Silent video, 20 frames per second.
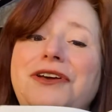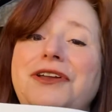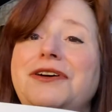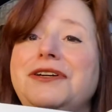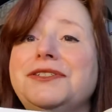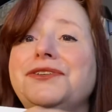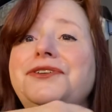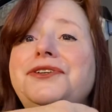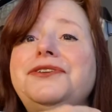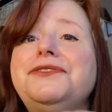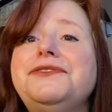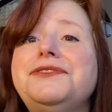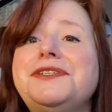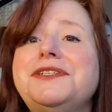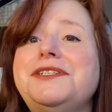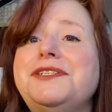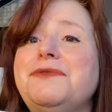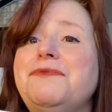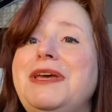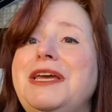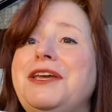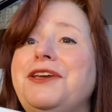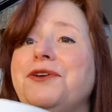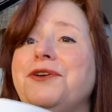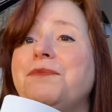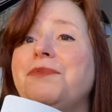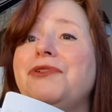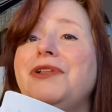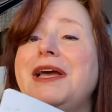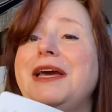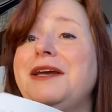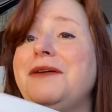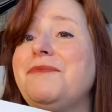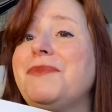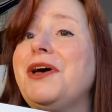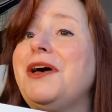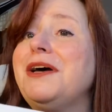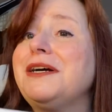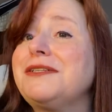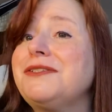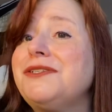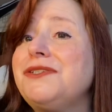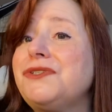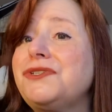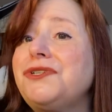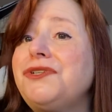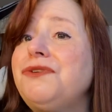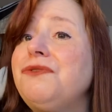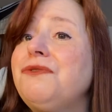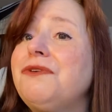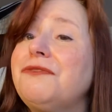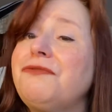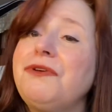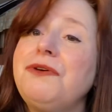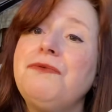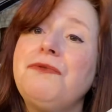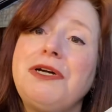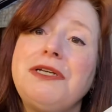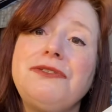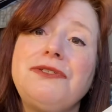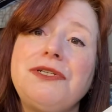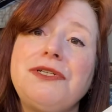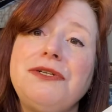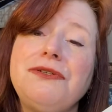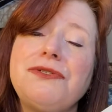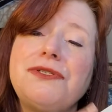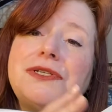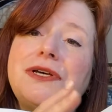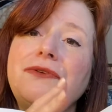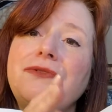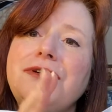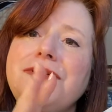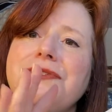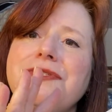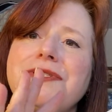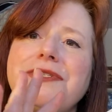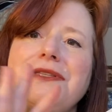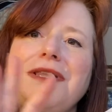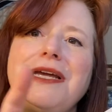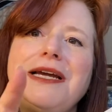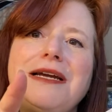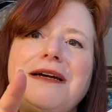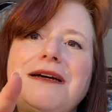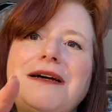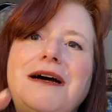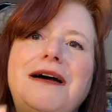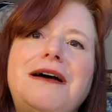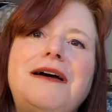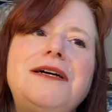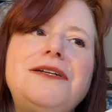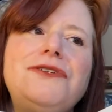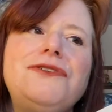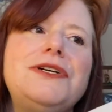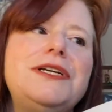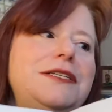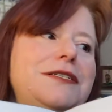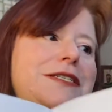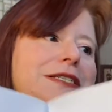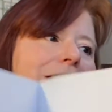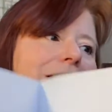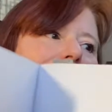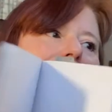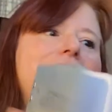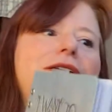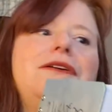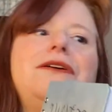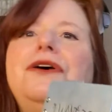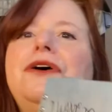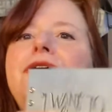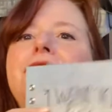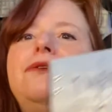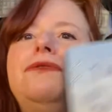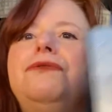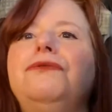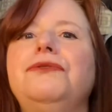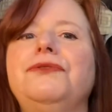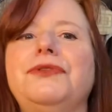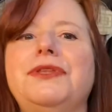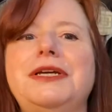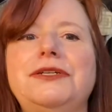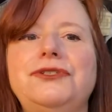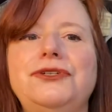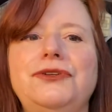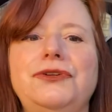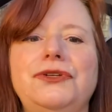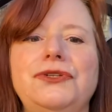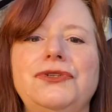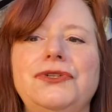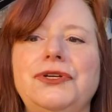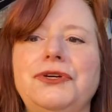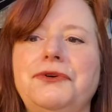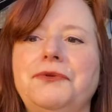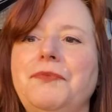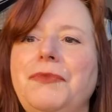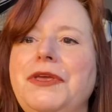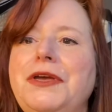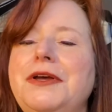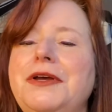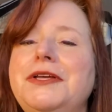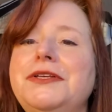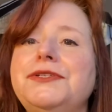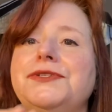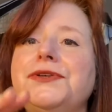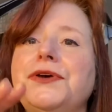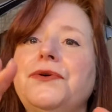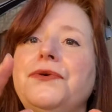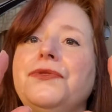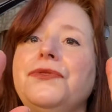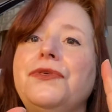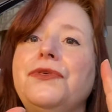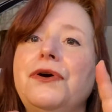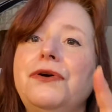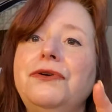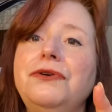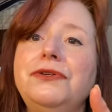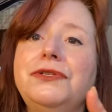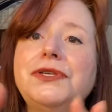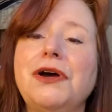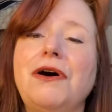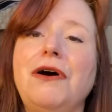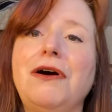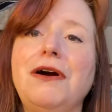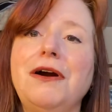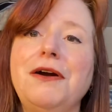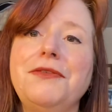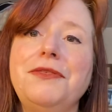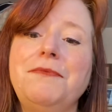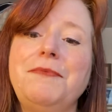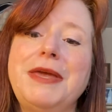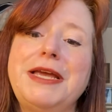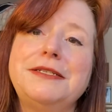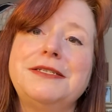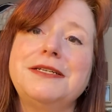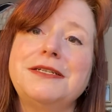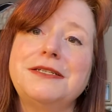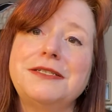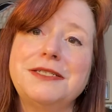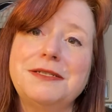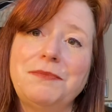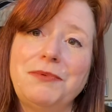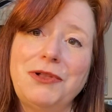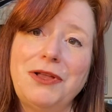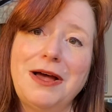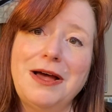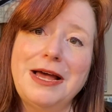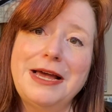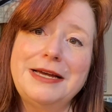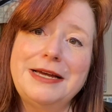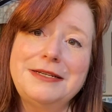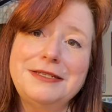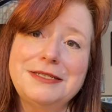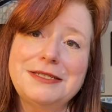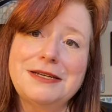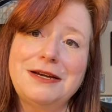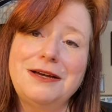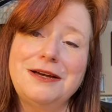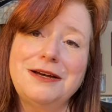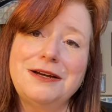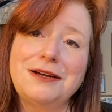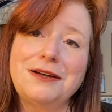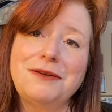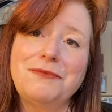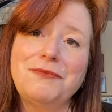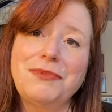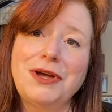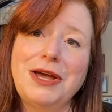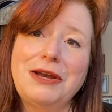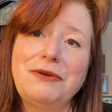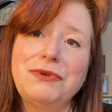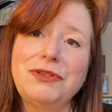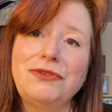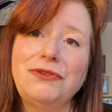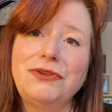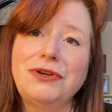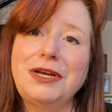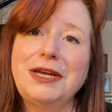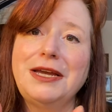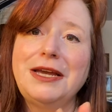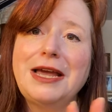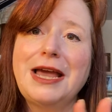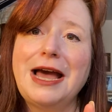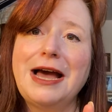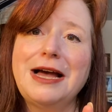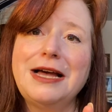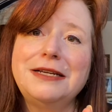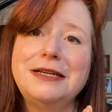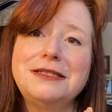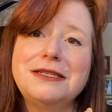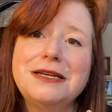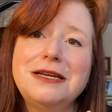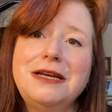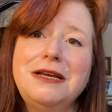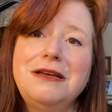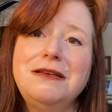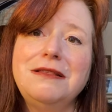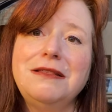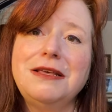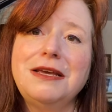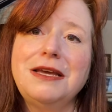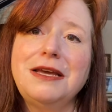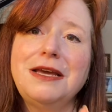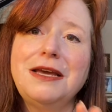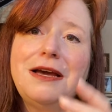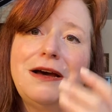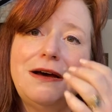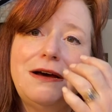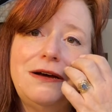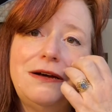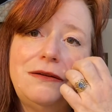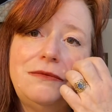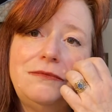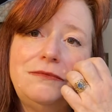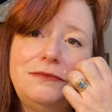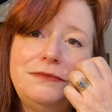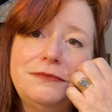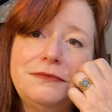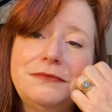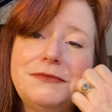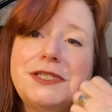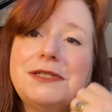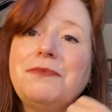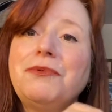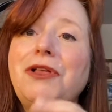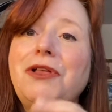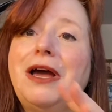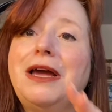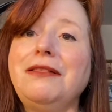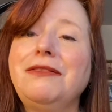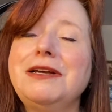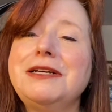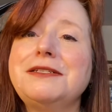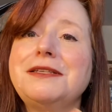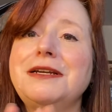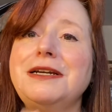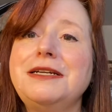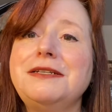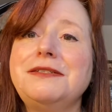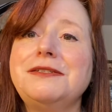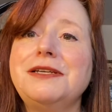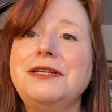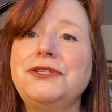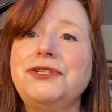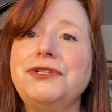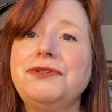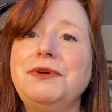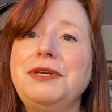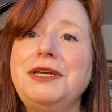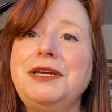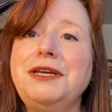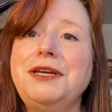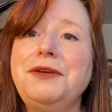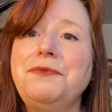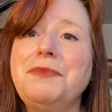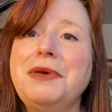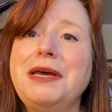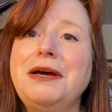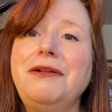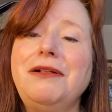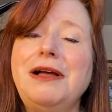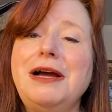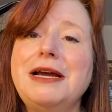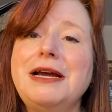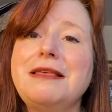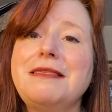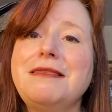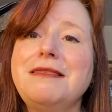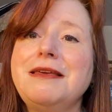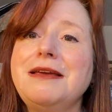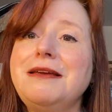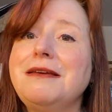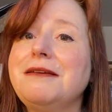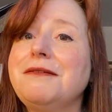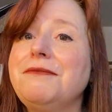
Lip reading: also use it to make your planning boxes too if you want to. So there's like 110 cool things you can do. So those are the basic supplies, combined with looking at the supply list that I sent you an email. I think